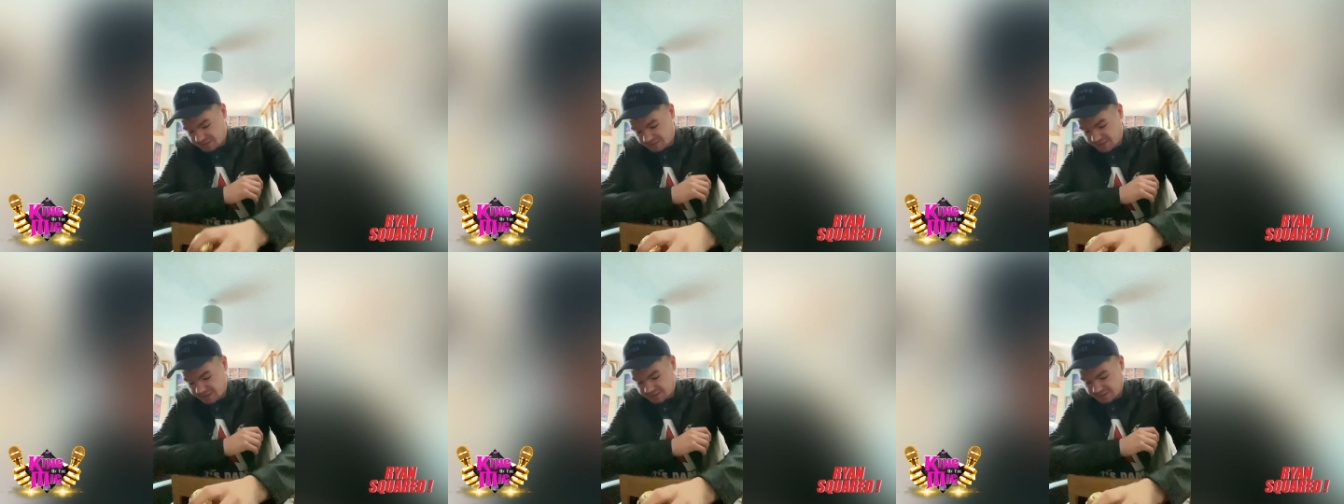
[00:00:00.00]

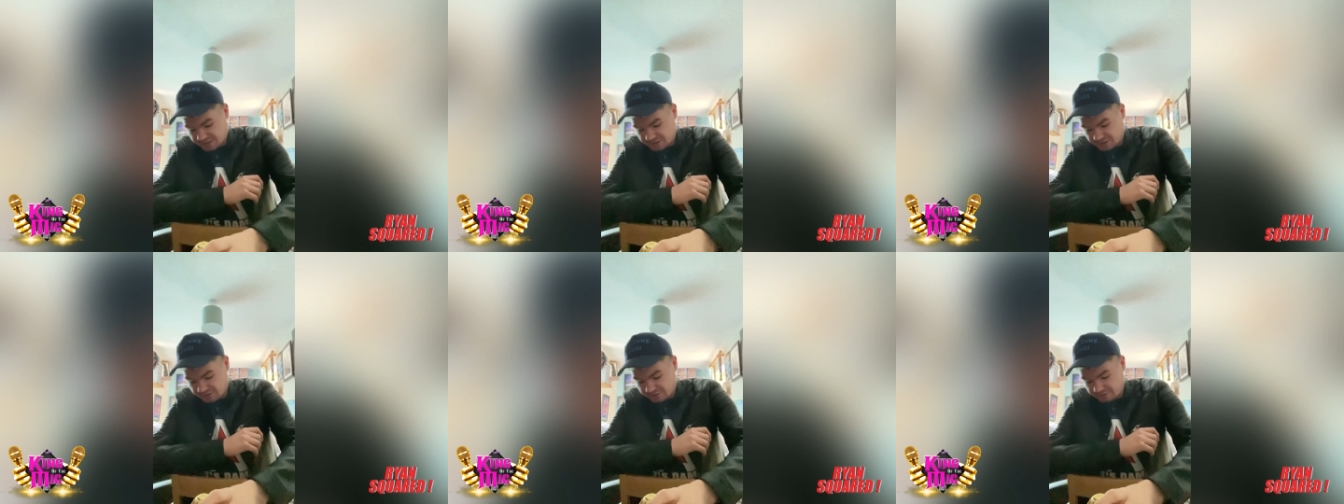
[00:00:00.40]
this is
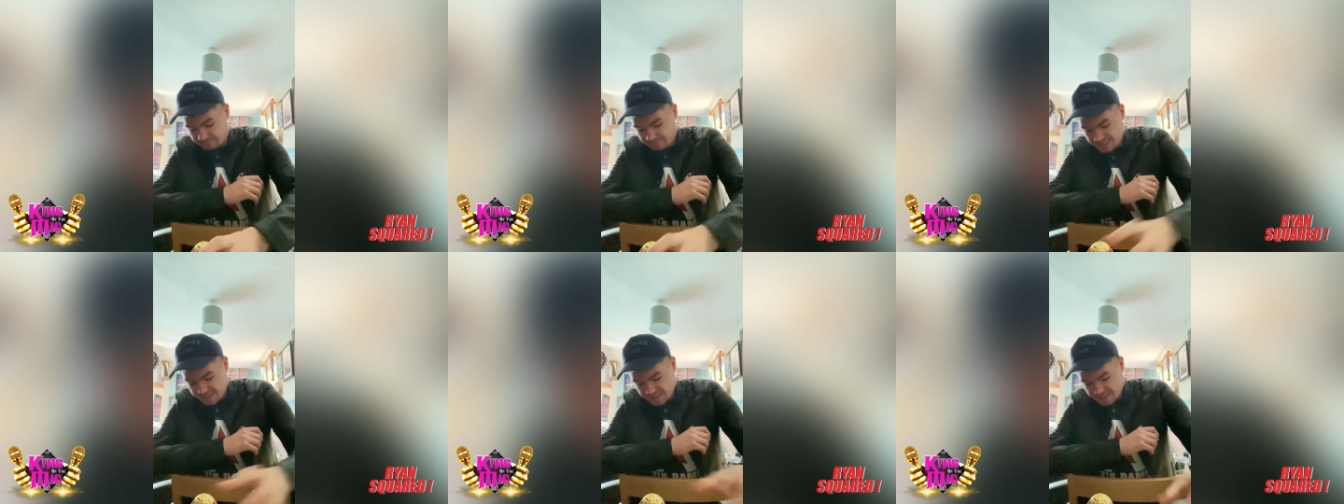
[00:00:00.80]
gonna
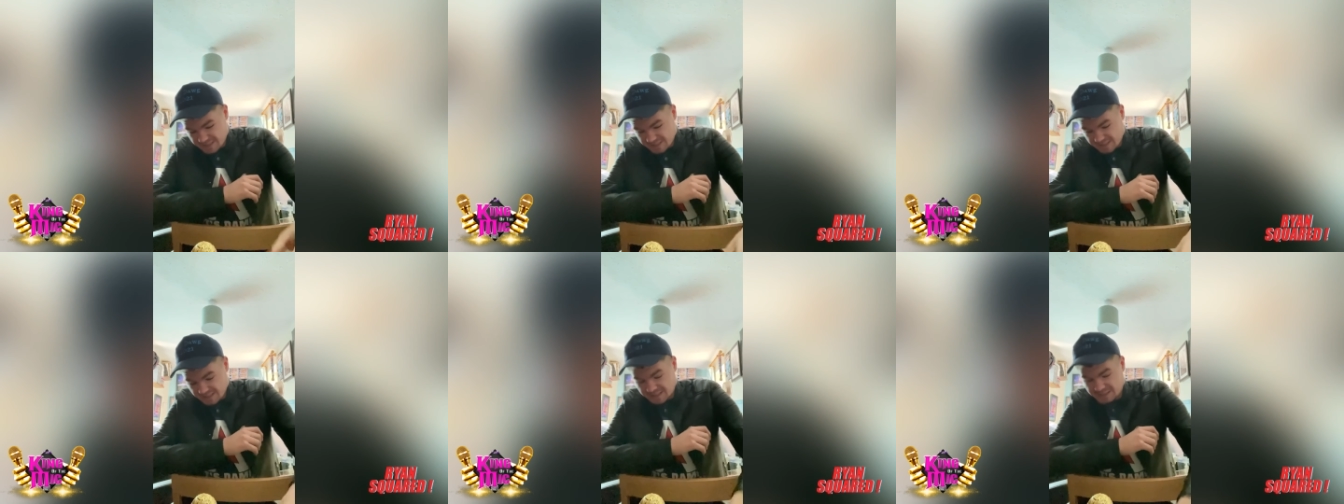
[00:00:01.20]

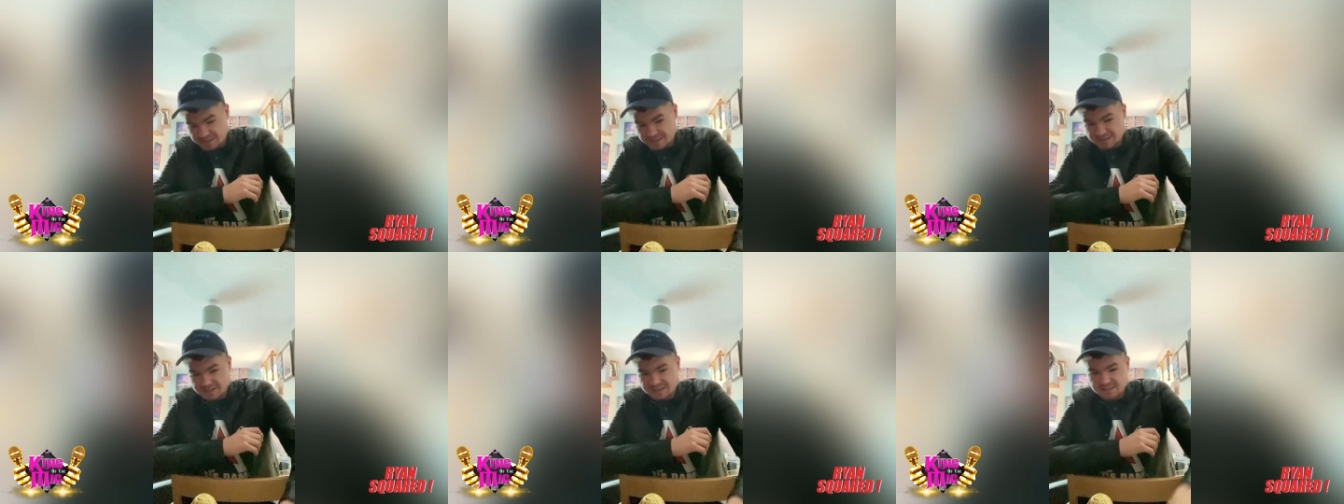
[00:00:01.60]
be easy.